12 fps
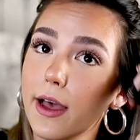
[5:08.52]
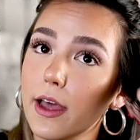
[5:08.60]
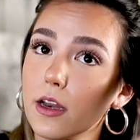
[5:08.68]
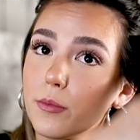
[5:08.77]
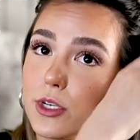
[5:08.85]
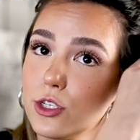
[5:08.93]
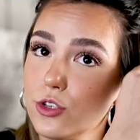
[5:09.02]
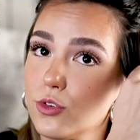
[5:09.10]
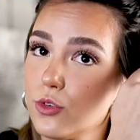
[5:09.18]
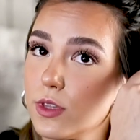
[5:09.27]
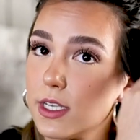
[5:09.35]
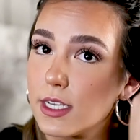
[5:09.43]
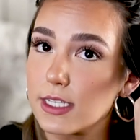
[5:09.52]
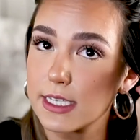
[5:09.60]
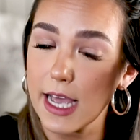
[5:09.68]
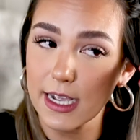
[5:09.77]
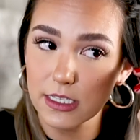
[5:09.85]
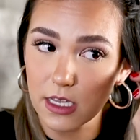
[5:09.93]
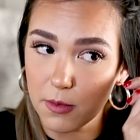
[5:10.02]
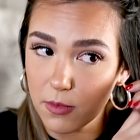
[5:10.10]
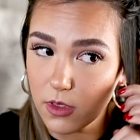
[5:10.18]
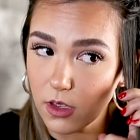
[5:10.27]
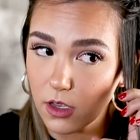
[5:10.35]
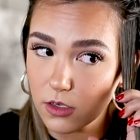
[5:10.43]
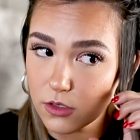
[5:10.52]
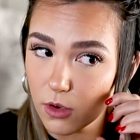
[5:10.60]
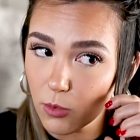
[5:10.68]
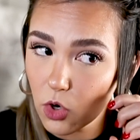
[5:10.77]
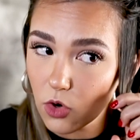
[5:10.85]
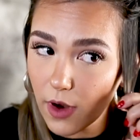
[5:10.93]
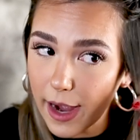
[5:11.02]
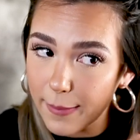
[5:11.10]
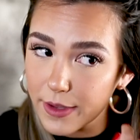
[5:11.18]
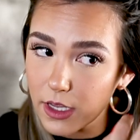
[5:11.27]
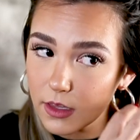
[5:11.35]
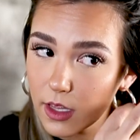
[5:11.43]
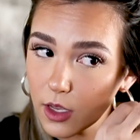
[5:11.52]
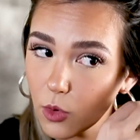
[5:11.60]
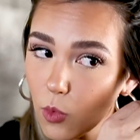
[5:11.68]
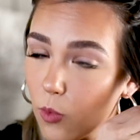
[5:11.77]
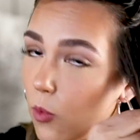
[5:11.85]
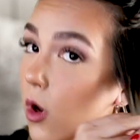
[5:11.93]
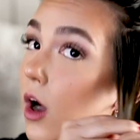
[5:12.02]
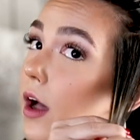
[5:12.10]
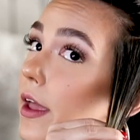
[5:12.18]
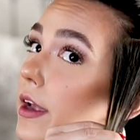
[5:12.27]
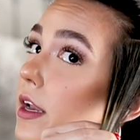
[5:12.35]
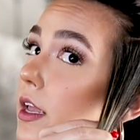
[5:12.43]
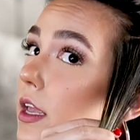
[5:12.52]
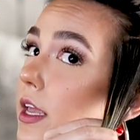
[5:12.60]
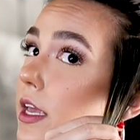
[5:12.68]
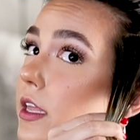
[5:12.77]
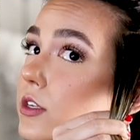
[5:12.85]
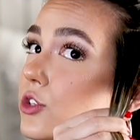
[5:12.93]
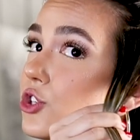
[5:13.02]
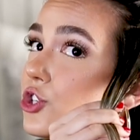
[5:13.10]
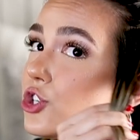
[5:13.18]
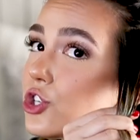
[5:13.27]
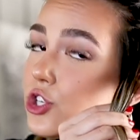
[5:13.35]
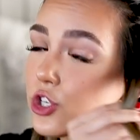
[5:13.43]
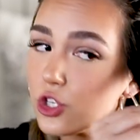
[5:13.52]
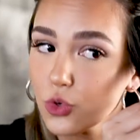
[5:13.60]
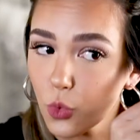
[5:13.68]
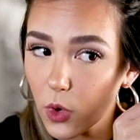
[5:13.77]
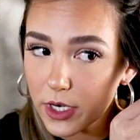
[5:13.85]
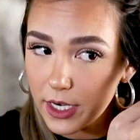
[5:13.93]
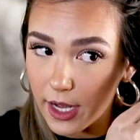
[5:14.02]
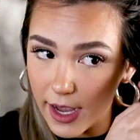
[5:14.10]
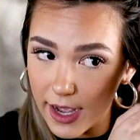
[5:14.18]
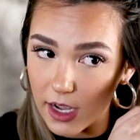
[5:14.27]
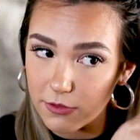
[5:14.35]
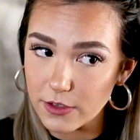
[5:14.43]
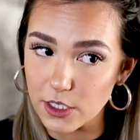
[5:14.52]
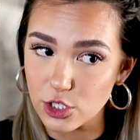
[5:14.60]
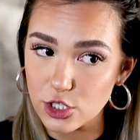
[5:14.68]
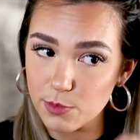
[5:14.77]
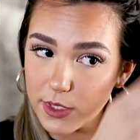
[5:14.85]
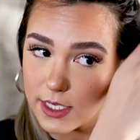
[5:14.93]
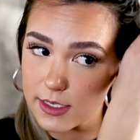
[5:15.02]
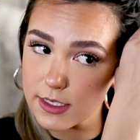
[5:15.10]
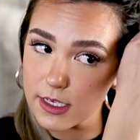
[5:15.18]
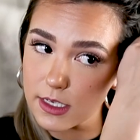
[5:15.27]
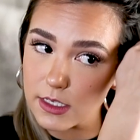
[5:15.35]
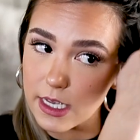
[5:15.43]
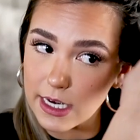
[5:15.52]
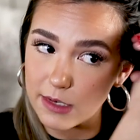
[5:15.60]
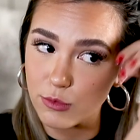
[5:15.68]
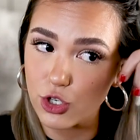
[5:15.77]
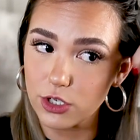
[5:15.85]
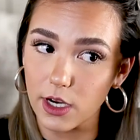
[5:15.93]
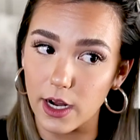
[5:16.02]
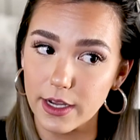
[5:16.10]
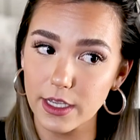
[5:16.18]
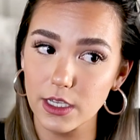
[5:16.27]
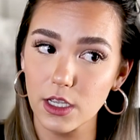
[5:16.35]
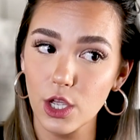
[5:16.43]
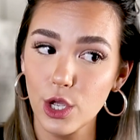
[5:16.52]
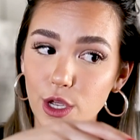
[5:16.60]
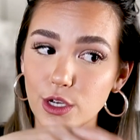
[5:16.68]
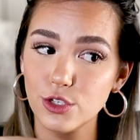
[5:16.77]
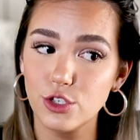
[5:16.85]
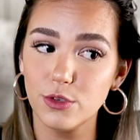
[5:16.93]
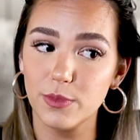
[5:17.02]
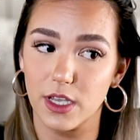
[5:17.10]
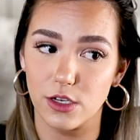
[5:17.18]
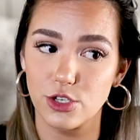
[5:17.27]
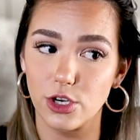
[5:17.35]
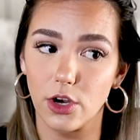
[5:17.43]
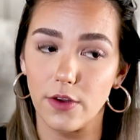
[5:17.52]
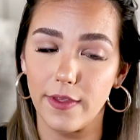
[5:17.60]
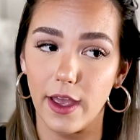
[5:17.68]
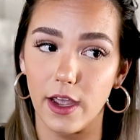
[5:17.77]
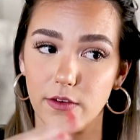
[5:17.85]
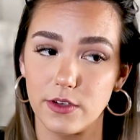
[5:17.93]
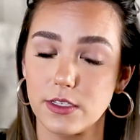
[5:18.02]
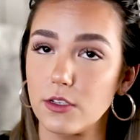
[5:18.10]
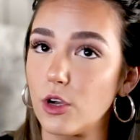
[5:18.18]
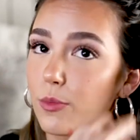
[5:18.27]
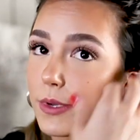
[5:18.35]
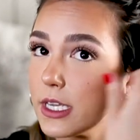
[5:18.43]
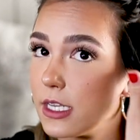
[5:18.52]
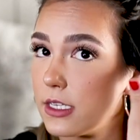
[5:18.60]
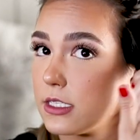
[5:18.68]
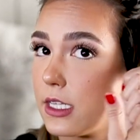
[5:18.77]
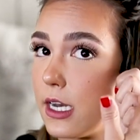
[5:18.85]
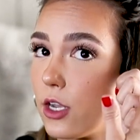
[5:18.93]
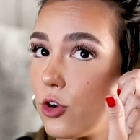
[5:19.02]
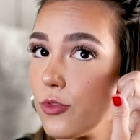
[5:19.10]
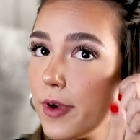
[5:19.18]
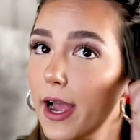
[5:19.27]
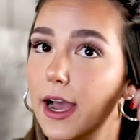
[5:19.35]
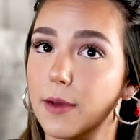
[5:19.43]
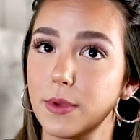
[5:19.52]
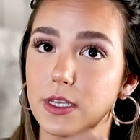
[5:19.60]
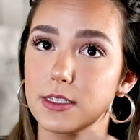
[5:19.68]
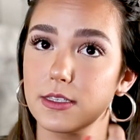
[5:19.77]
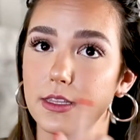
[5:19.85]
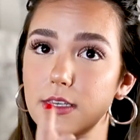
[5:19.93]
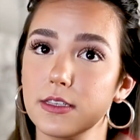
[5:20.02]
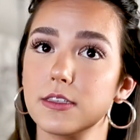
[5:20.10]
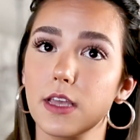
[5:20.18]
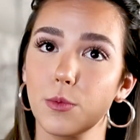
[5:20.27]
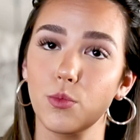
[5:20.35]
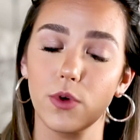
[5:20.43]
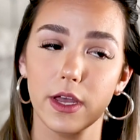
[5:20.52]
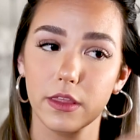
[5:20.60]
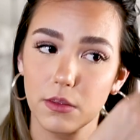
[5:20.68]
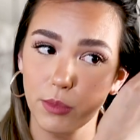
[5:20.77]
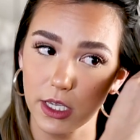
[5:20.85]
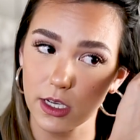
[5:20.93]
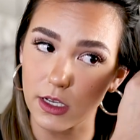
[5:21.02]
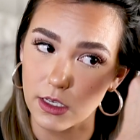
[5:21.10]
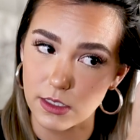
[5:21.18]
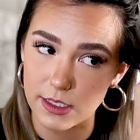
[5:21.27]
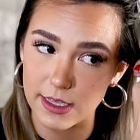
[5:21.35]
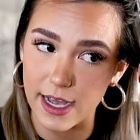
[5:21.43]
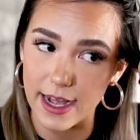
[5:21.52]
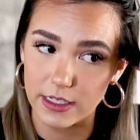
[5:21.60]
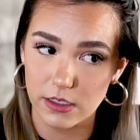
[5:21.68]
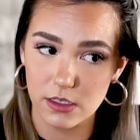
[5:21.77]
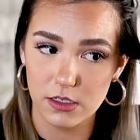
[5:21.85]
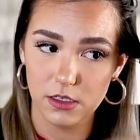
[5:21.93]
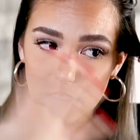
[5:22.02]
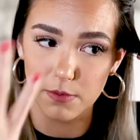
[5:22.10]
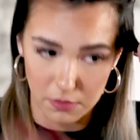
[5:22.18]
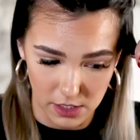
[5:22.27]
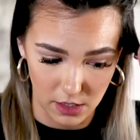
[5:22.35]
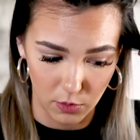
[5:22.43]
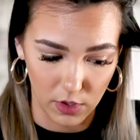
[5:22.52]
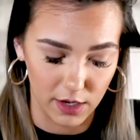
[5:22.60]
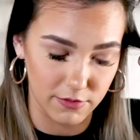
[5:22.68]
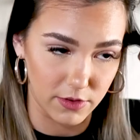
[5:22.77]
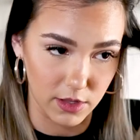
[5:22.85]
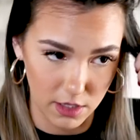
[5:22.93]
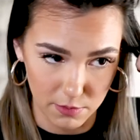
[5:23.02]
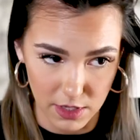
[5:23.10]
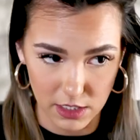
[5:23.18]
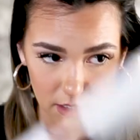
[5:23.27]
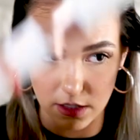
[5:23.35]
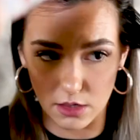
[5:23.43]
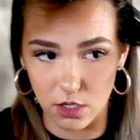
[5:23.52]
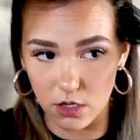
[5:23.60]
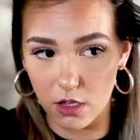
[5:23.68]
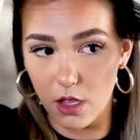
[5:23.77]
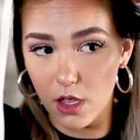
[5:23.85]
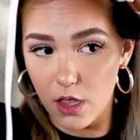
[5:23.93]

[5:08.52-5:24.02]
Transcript: And I'm gonna do the exact same thing. So I'm grabbing like 1 inch to 1.5 inch pieces, and I'm trying to make sure that every single piece that I grab is the same width, because that's, to me, what I feel like makes it look